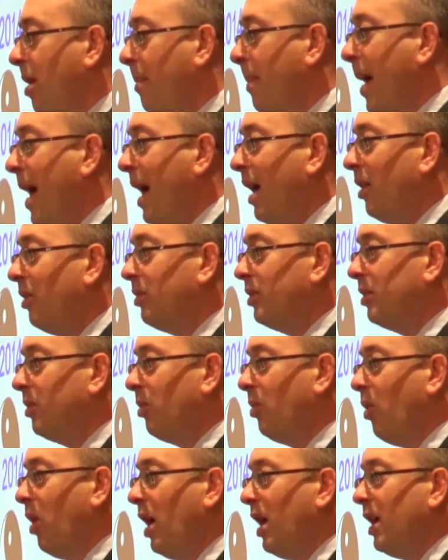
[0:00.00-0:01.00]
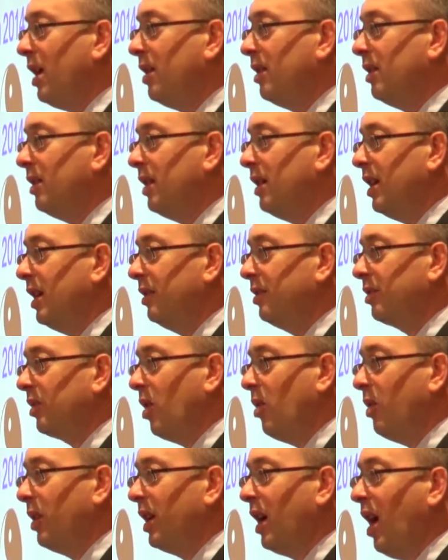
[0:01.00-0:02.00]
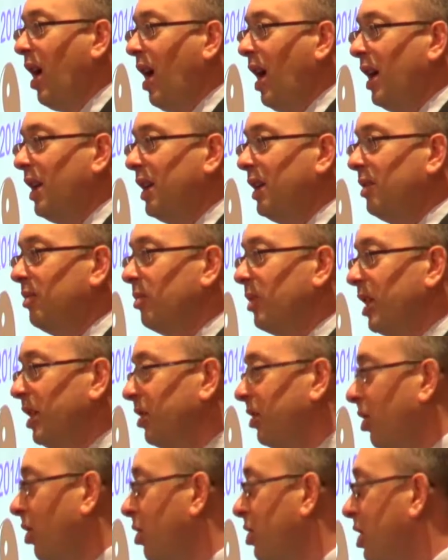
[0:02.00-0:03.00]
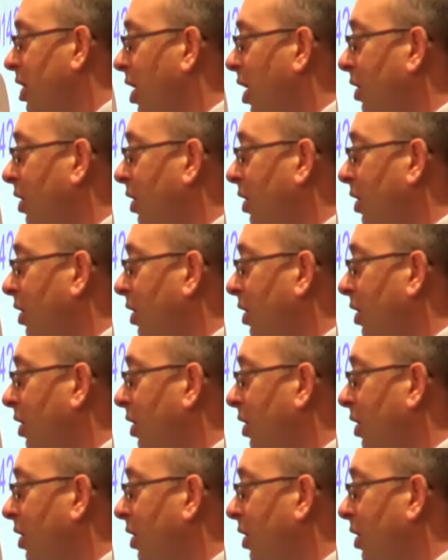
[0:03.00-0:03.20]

about what is going on in research in